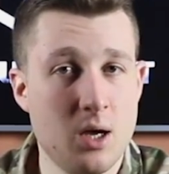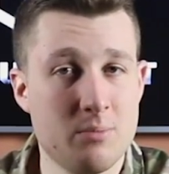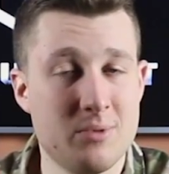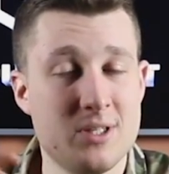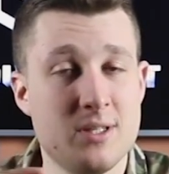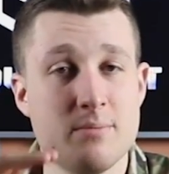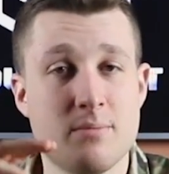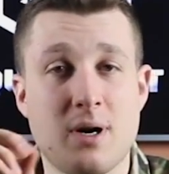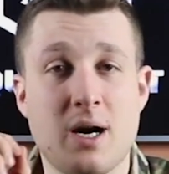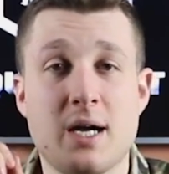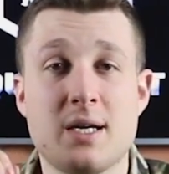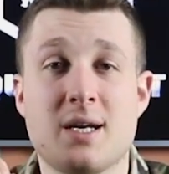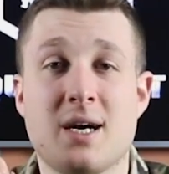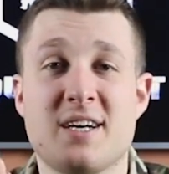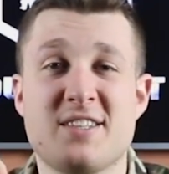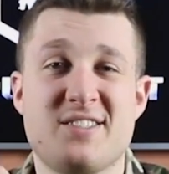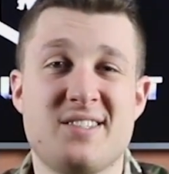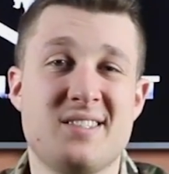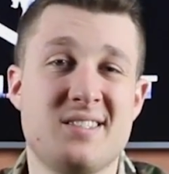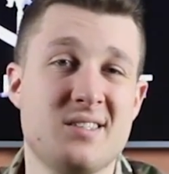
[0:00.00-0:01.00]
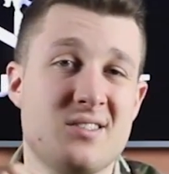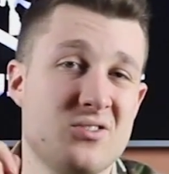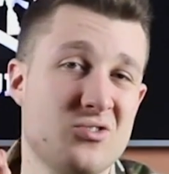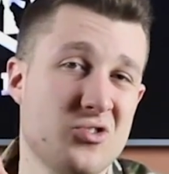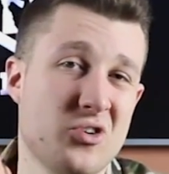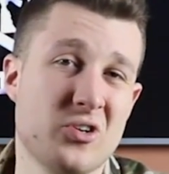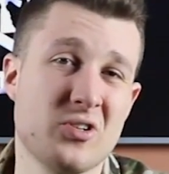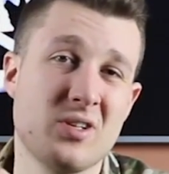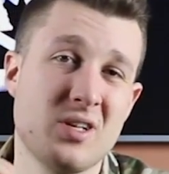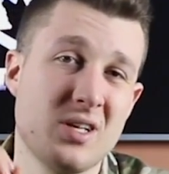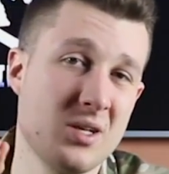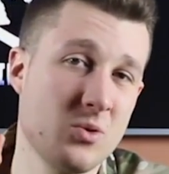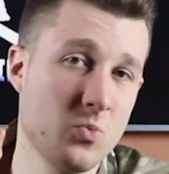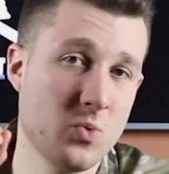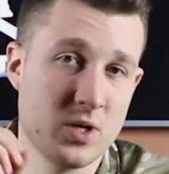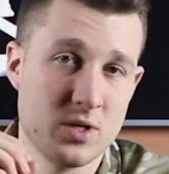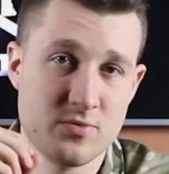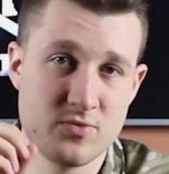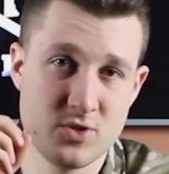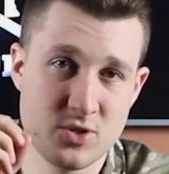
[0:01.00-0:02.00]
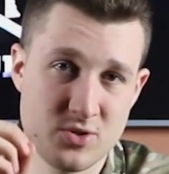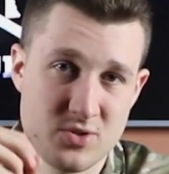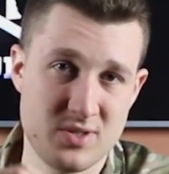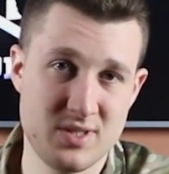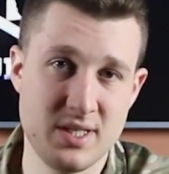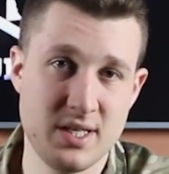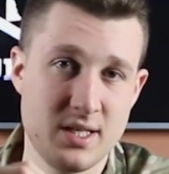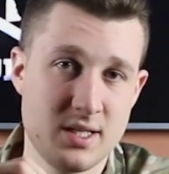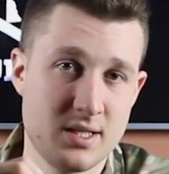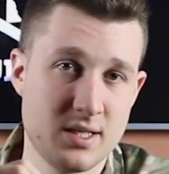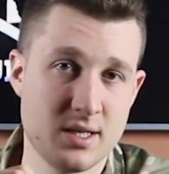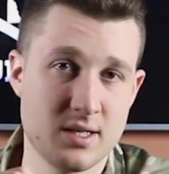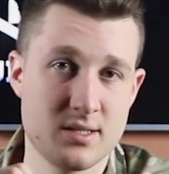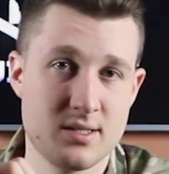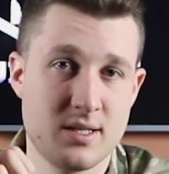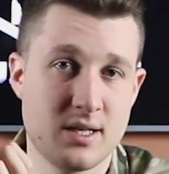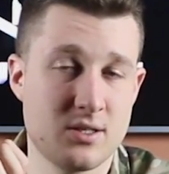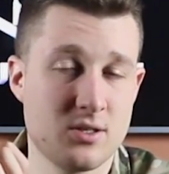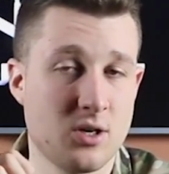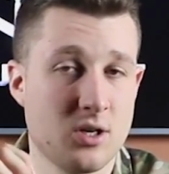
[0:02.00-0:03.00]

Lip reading: but in my eyes this is certainly one of those details that